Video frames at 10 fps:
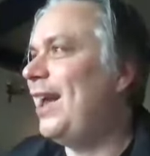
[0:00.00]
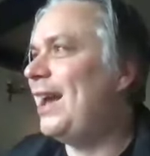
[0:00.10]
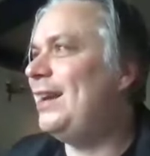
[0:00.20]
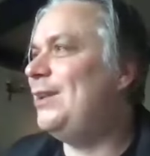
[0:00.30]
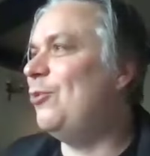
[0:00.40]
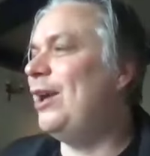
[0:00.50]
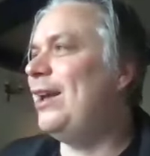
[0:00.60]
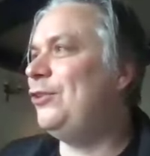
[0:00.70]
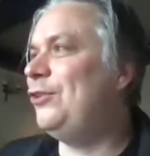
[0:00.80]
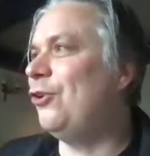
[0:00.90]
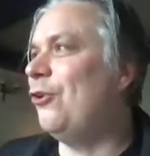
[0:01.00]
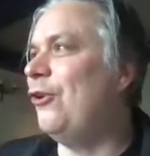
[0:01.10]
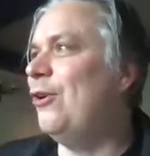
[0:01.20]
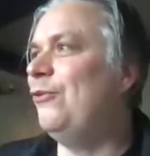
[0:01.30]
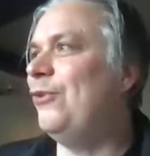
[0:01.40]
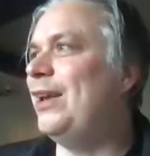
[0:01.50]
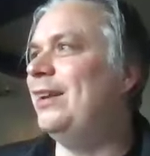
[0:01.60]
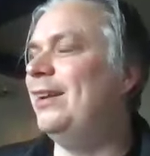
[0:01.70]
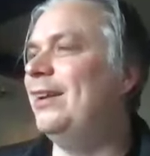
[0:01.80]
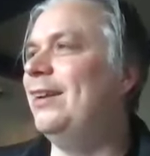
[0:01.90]
anyway, sure enough,
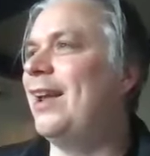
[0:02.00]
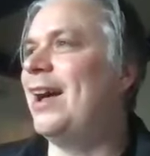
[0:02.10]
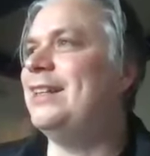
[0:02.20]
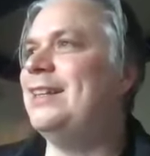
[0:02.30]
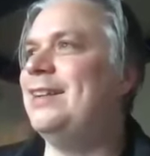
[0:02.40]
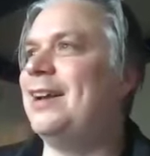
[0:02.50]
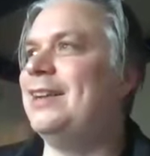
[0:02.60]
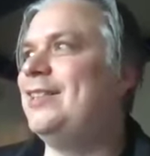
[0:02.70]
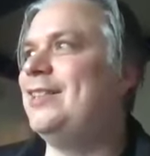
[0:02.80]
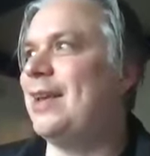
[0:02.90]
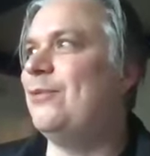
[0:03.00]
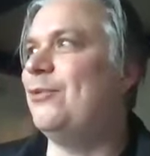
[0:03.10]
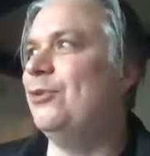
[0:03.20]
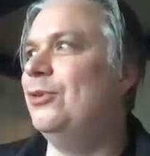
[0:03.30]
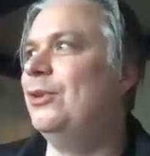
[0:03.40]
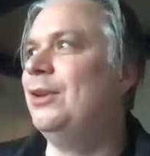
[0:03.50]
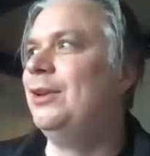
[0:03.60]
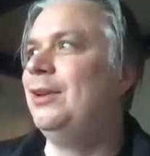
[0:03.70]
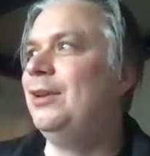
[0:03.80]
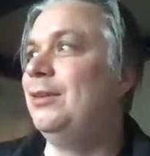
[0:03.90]
in 1997,
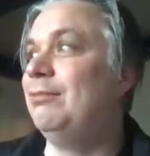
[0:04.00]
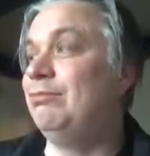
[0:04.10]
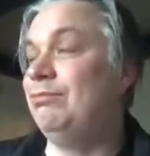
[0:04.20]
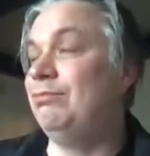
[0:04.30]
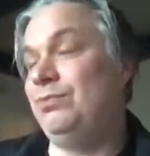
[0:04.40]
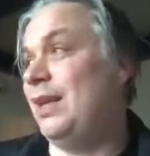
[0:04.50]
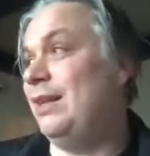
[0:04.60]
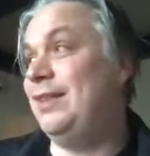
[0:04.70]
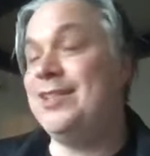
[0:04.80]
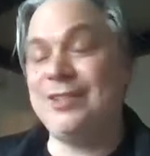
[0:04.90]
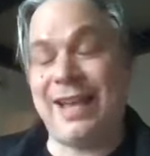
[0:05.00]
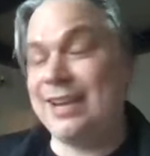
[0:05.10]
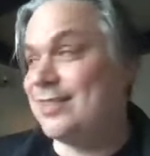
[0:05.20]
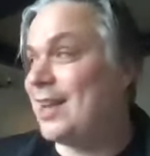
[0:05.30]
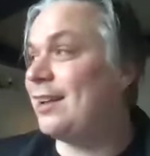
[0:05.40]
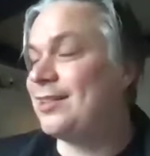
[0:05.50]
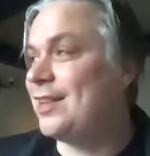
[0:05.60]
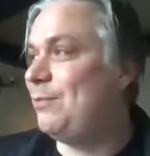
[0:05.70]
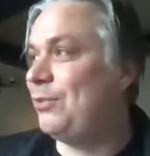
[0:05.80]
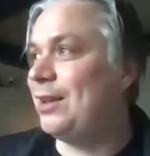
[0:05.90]
this exact
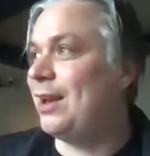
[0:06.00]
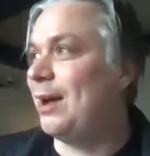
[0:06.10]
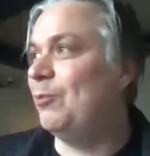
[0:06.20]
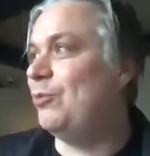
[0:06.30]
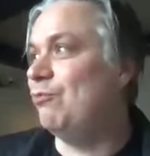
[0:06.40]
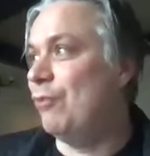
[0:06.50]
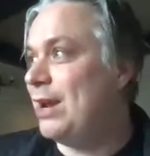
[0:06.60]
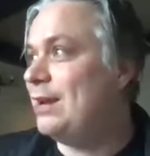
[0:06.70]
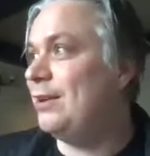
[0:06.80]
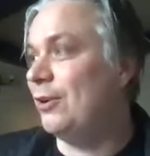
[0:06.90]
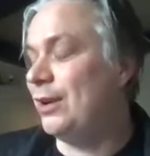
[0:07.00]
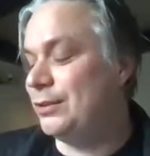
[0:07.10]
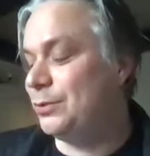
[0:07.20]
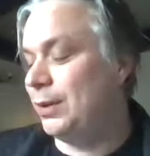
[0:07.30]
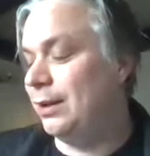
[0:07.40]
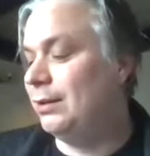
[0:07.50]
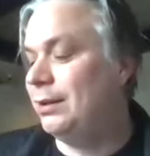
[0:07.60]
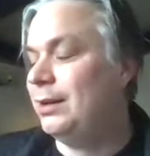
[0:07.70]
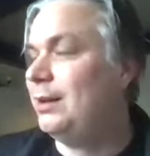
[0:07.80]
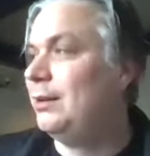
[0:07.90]
same thing happened with Radiohead as well.
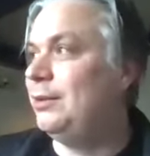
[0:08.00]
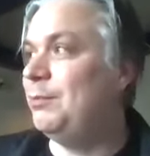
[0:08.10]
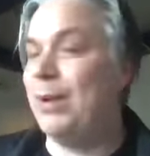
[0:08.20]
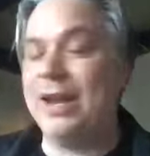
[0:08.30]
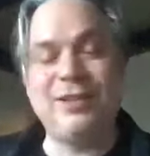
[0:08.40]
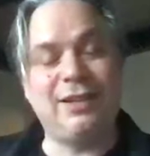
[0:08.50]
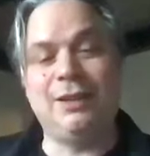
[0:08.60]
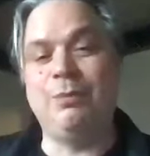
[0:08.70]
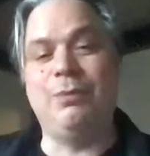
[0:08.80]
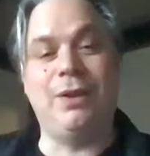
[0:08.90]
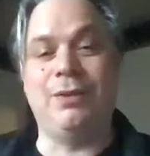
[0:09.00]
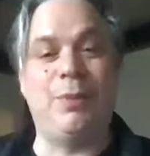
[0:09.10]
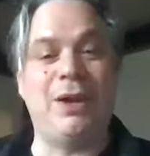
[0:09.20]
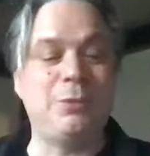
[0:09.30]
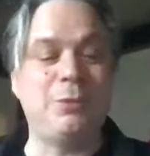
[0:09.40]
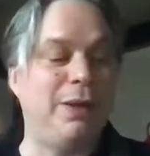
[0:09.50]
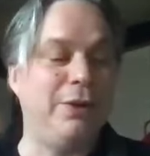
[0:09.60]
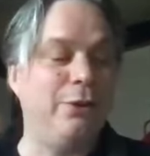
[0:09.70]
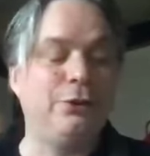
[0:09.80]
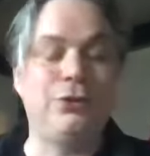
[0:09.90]
Basically, the bass player
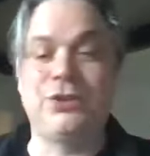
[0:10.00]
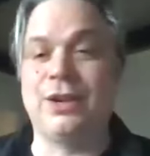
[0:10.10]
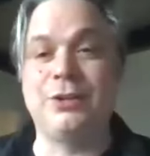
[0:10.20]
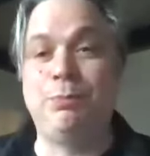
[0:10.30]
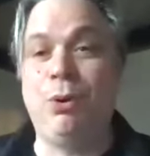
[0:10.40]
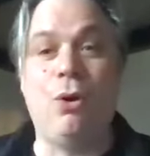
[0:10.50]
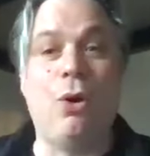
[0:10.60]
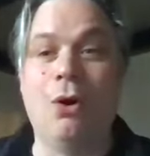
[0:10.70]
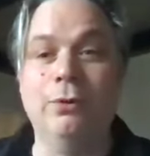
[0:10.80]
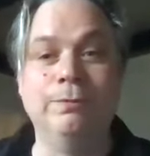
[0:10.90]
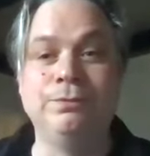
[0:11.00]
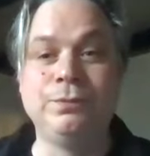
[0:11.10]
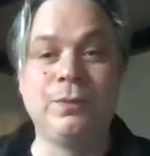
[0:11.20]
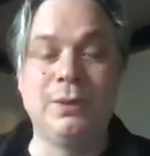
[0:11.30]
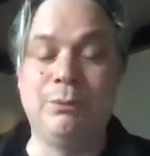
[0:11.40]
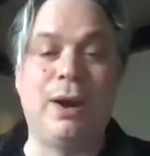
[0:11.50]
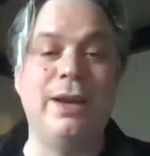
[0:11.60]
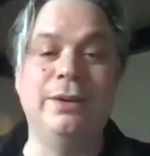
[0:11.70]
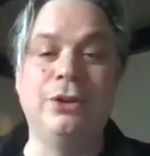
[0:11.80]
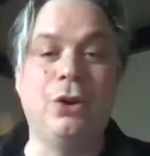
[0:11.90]
in Oceansize put on
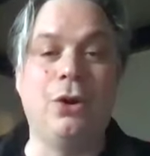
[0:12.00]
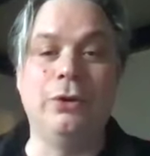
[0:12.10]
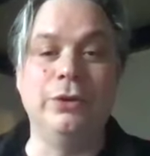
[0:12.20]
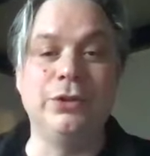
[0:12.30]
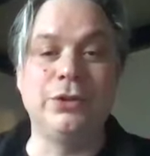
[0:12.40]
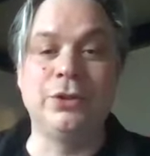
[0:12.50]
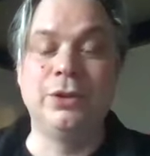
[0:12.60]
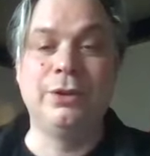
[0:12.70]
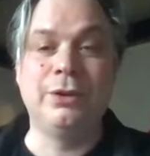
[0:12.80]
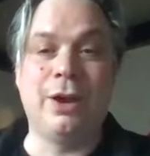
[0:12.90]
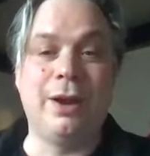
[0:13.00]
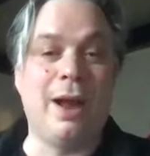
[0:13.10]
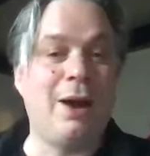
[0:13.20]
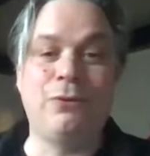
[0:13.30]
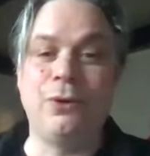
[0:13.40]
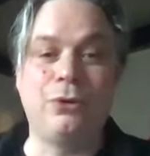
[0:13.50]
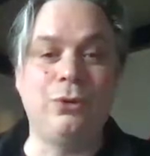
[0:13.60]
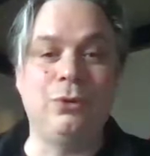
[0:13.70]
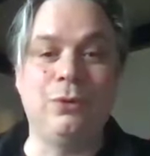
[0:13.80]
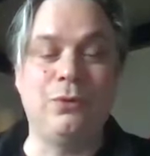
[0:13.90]
Brighten the Corners, and halfway
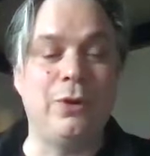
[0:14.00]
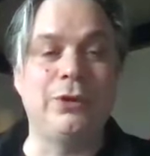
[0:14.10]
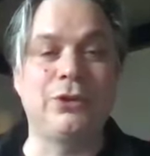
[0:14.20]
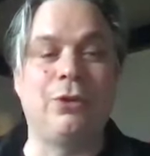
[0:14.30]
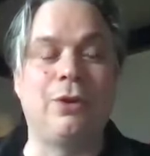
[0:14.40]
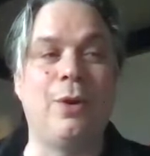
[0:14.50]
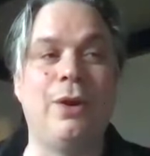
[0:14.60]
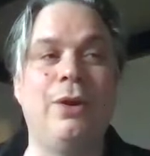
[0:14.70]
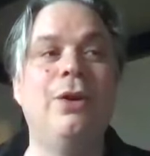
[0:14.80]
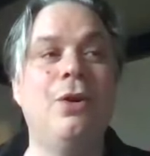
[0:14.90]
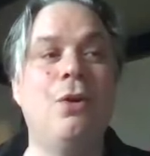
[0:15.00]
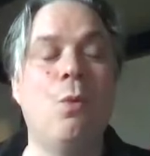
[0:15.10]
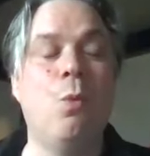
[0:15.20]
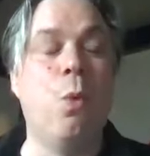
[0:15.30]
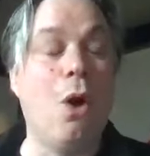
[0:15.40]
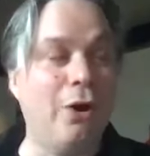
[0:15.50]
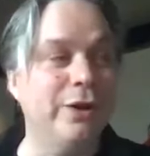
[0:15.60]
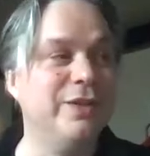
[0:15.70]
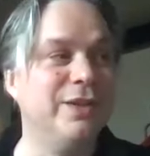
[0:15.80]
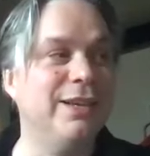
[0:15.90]
through the first song, I went, what
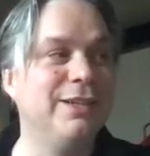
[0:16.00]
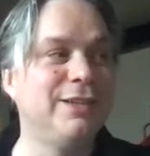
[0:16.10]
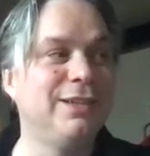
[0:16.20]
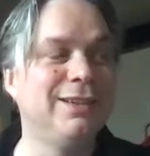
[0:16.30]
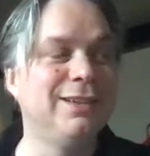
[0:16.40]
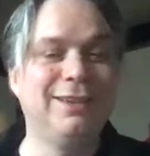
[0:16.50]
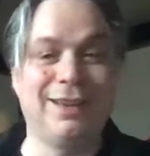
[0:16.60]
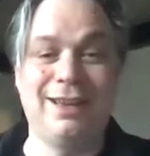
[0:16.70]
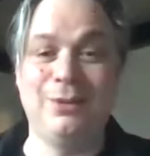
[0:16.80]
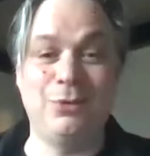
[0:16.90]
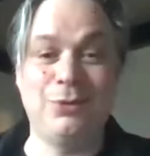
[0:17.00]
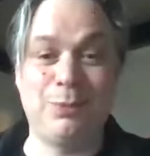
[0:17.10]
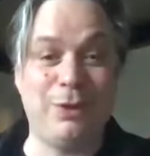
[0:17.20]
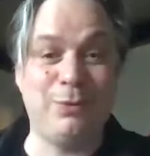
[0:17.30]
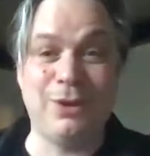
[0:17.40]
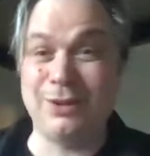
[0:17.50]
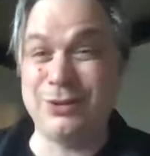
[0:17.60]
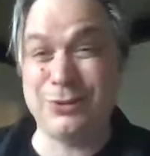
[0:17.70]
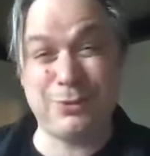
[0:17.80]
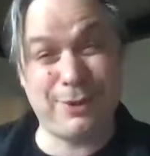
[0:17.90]
is this? And it was Pavement. I
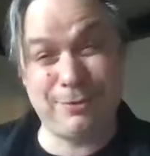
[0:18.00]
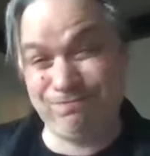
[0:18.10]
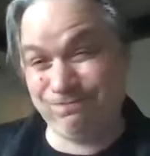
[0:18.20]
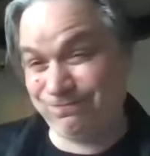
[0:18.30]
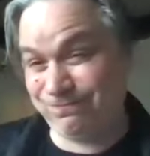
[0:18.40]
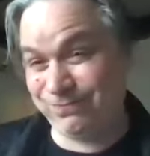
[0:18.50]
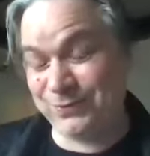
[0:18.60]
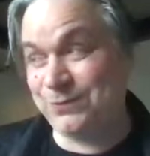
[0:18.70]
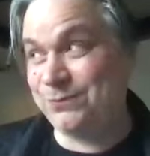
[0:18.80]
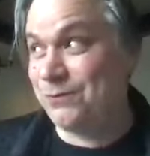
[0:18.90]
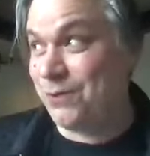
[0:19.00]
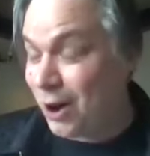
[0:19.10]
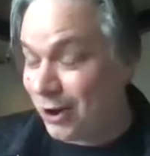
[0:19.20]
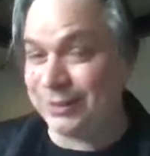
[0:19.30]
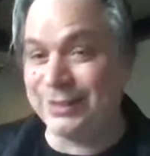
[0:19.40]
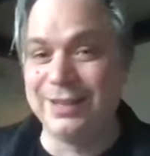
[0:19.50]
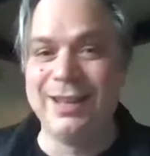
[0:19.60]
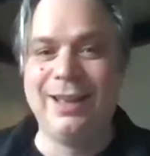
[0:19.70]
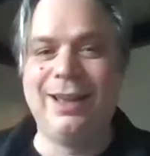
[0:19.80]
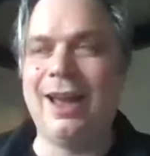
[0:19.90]
just like, fuck.
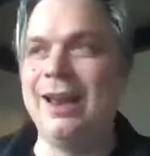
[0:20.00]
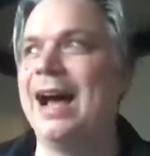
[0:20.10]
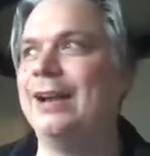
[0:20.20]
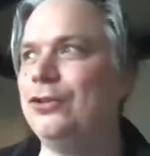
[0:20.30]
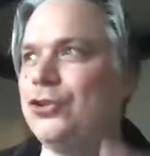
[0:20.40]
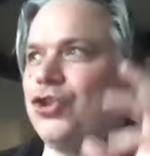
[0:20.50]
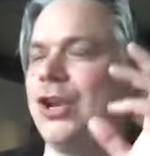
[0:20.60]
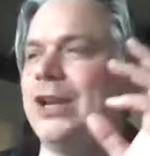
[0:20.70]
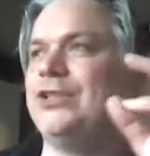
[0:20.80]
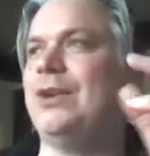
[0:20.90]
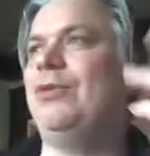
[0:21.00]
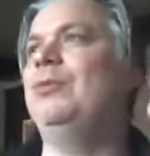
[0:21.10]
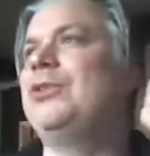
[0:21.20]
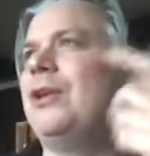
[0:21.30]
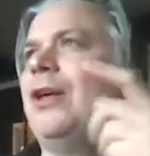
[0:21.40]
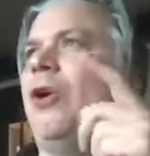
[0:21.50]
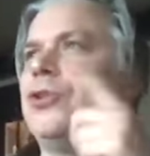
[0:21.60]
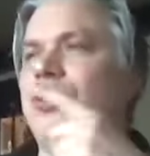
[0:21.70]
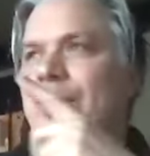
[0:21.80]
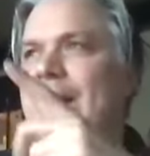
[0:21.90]
And that just changed everything. Because
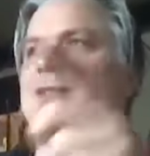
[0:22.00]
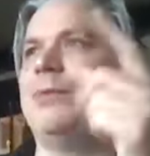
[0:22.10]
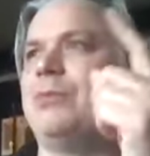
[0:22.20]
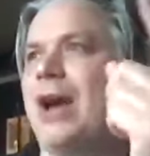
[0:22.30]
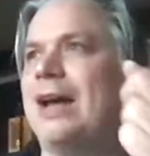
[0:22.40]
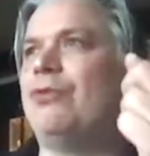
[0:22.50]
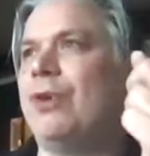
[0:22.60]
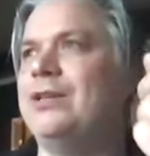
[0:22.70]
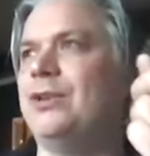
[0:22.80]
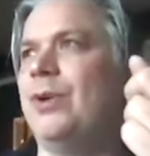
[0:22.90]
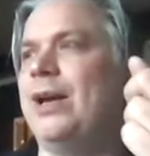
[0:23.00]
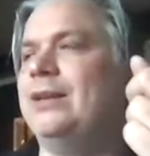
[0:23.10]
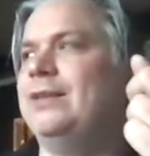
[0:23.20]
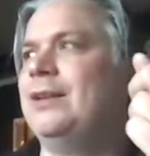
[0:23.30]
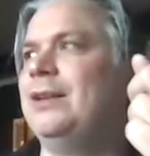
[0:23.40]
also at that time, you had Radiohead